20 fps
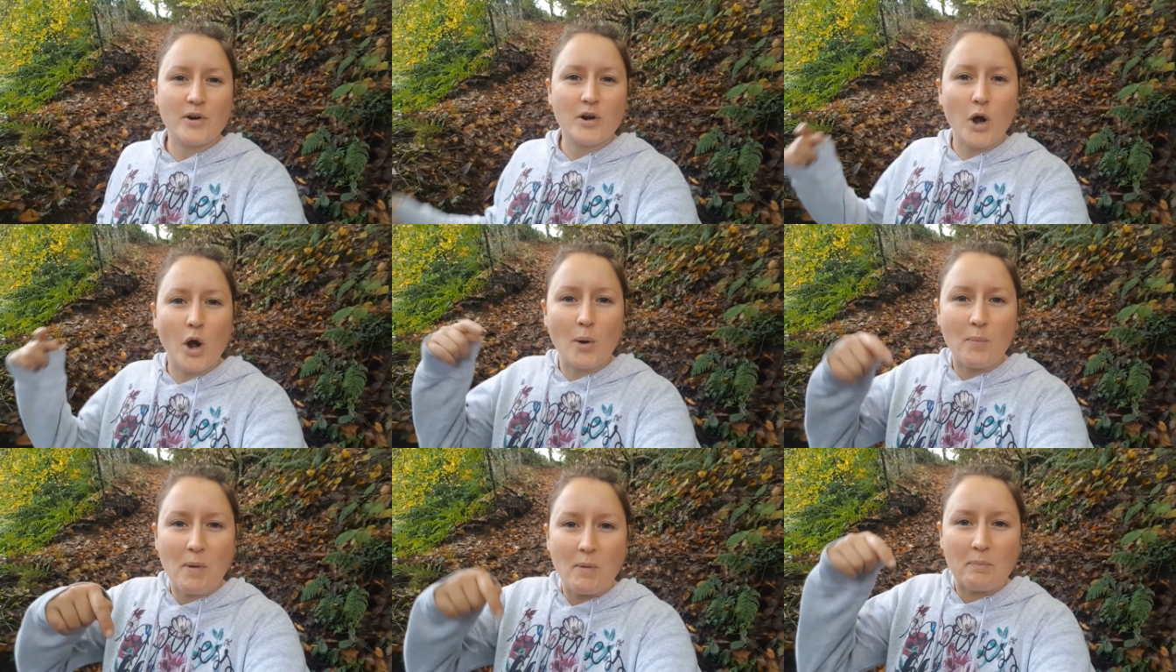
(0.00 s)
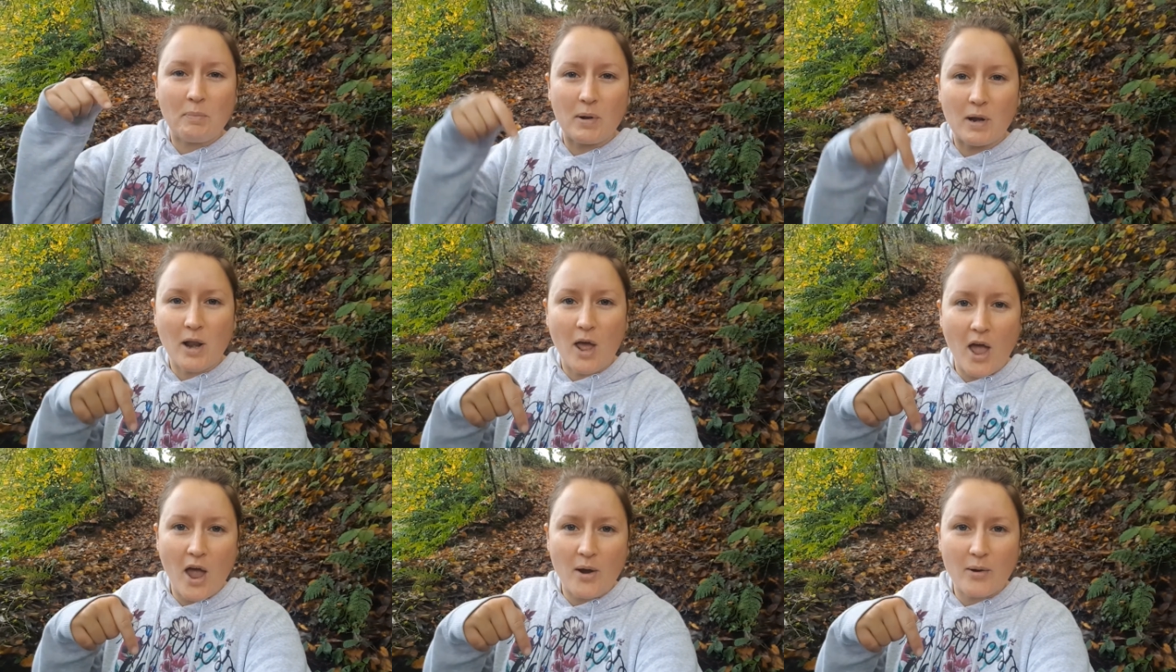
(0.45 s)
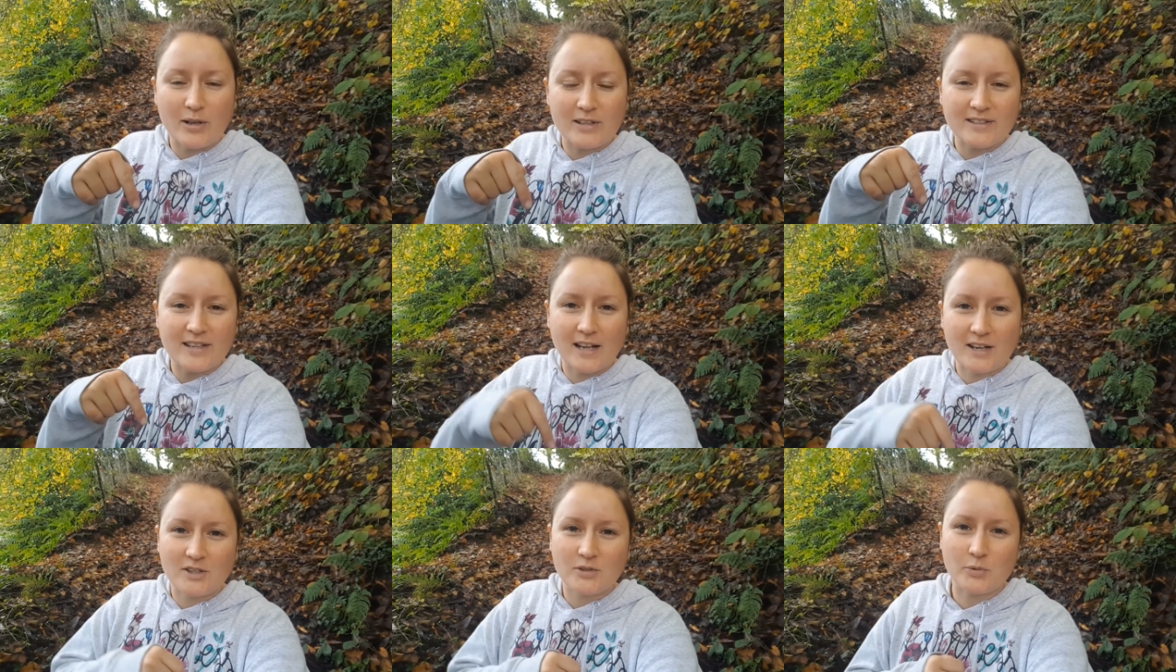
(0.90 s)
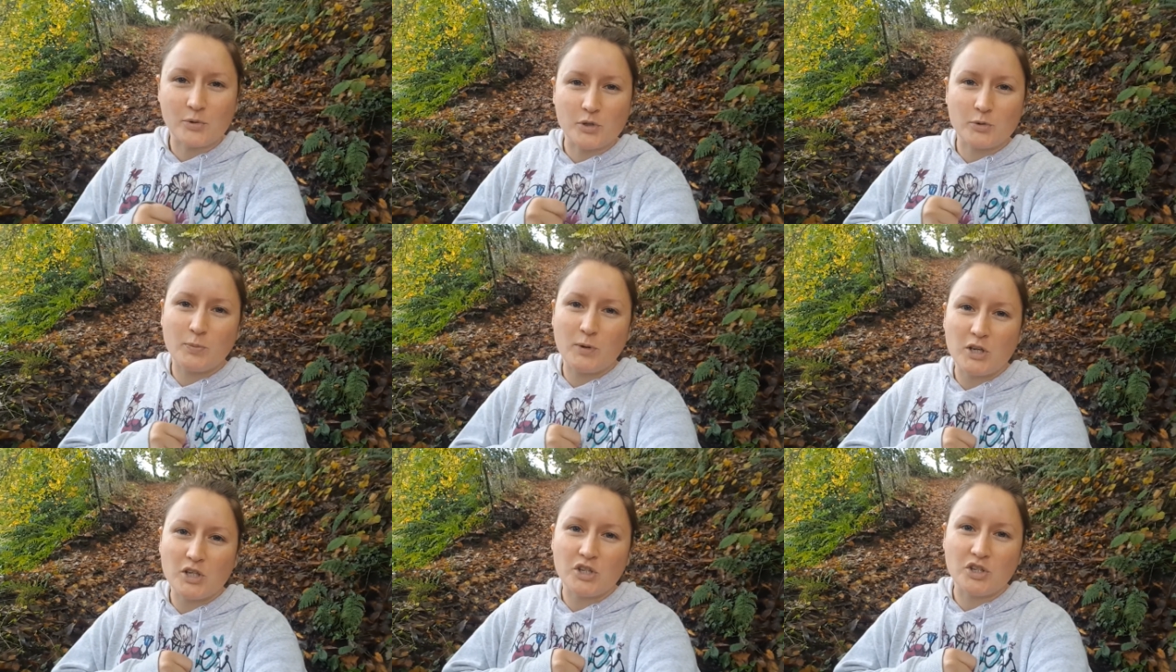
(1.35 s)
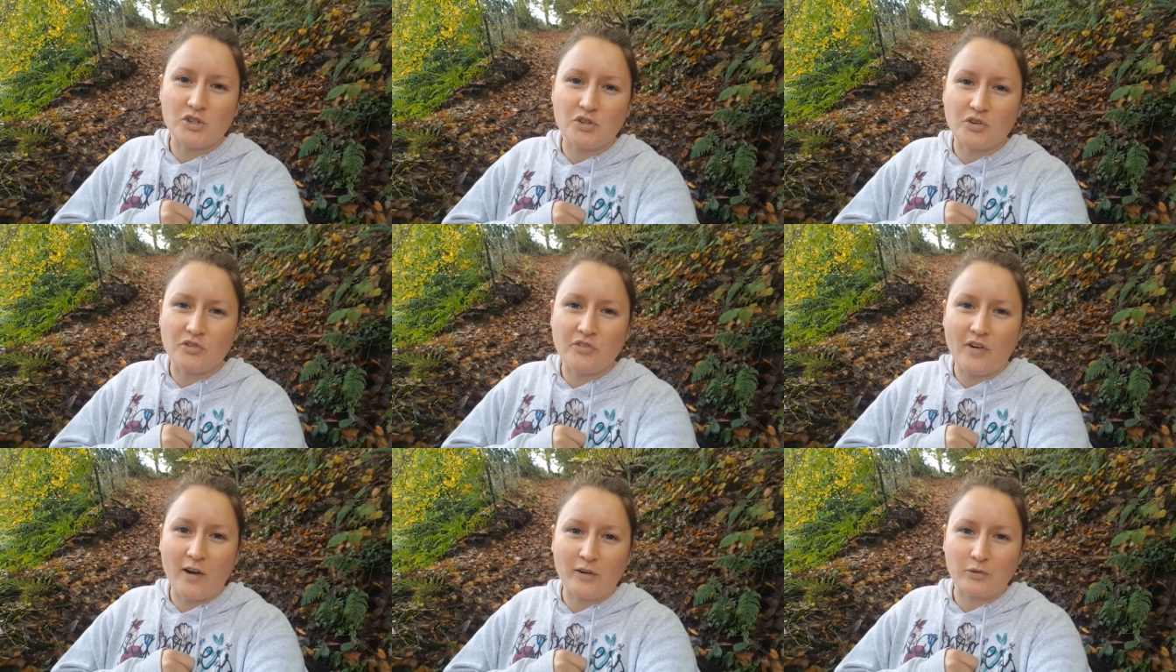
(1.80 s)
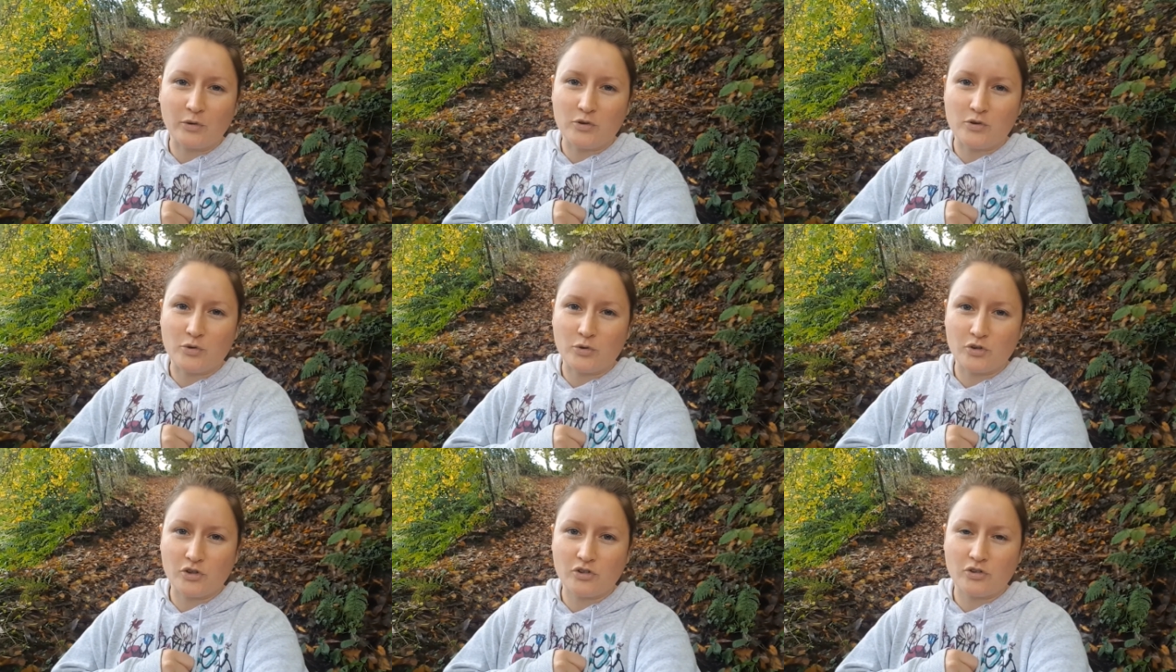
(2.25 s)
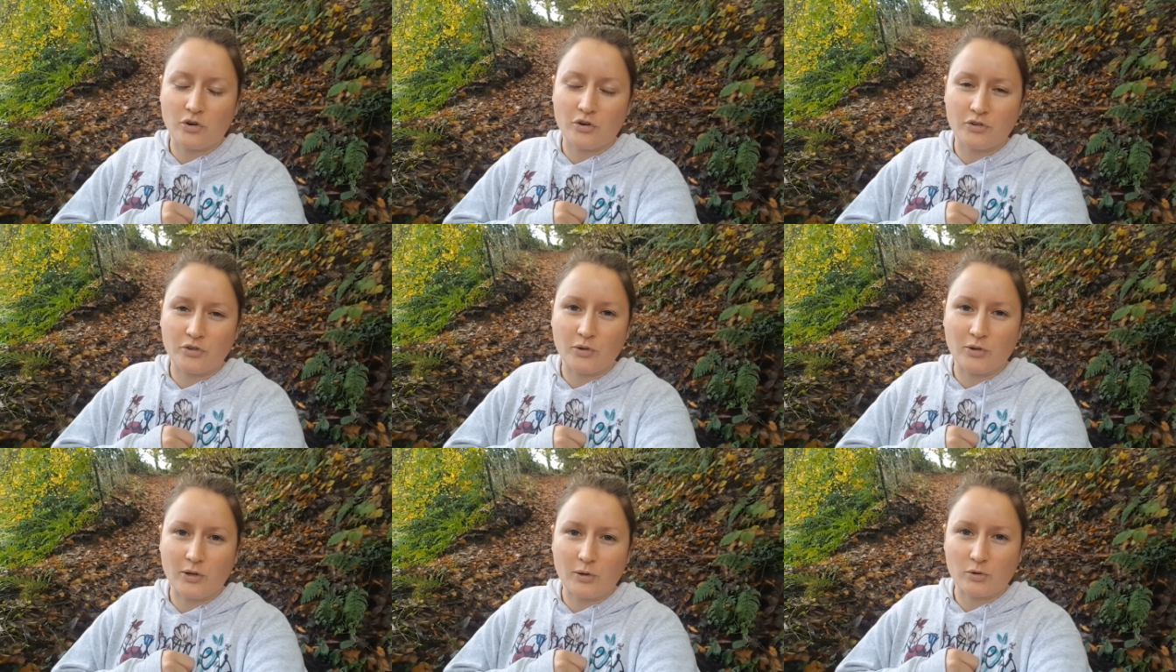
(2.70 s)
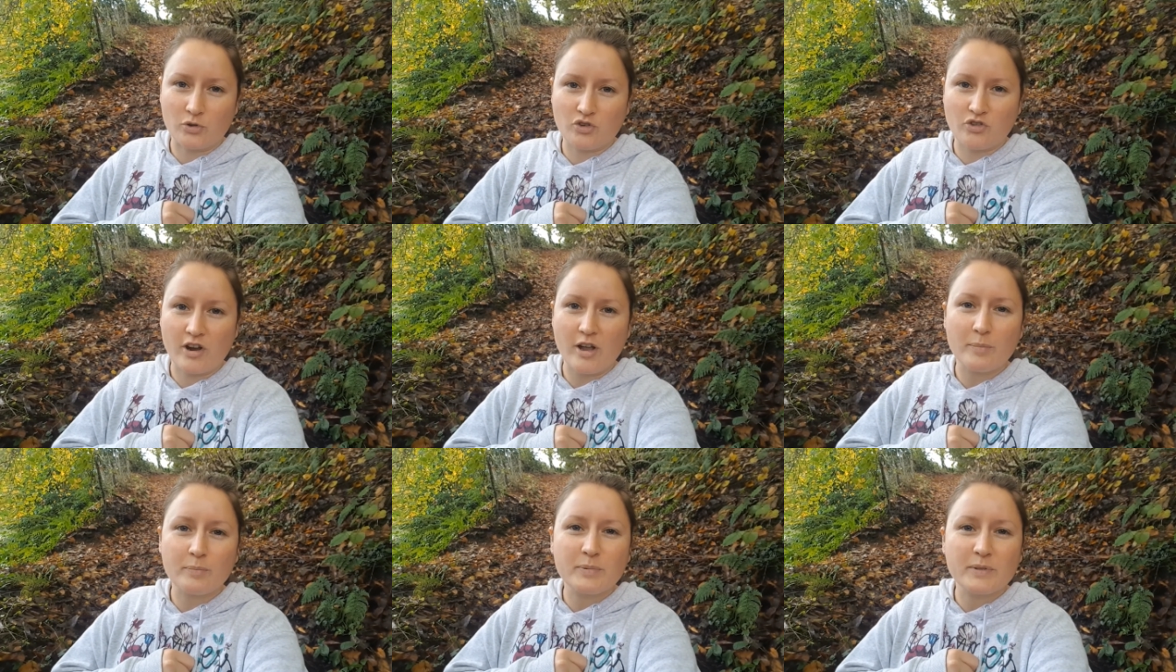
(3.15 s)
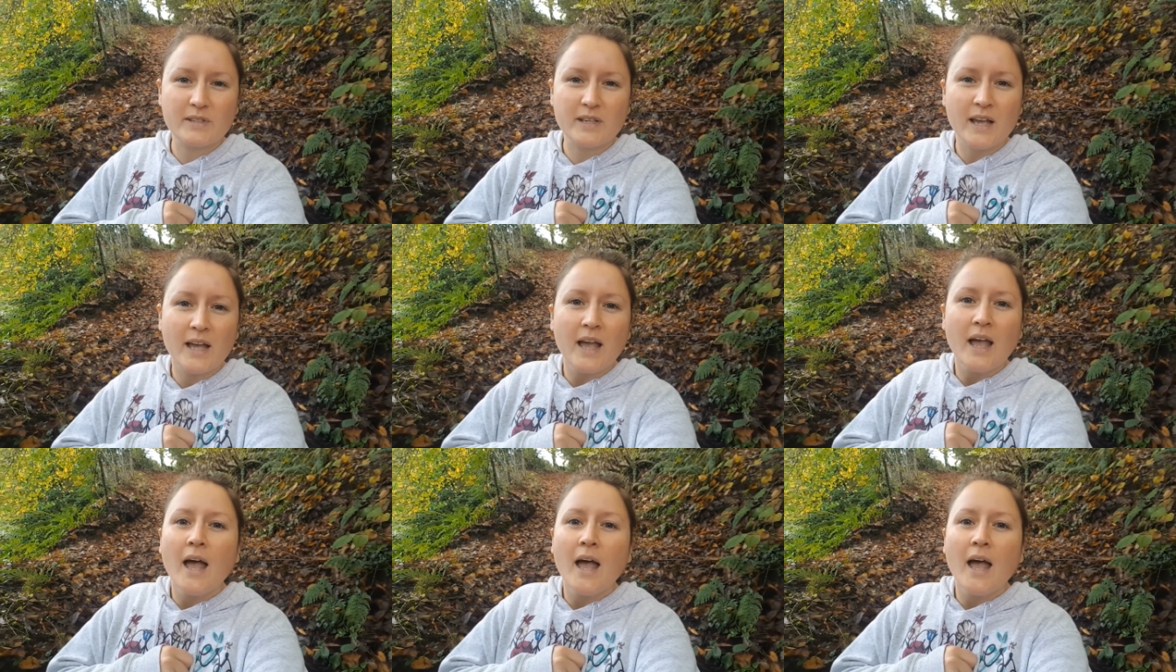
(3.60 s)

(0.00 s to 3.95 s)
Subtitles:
comment below and tell us what species you found on your little trips.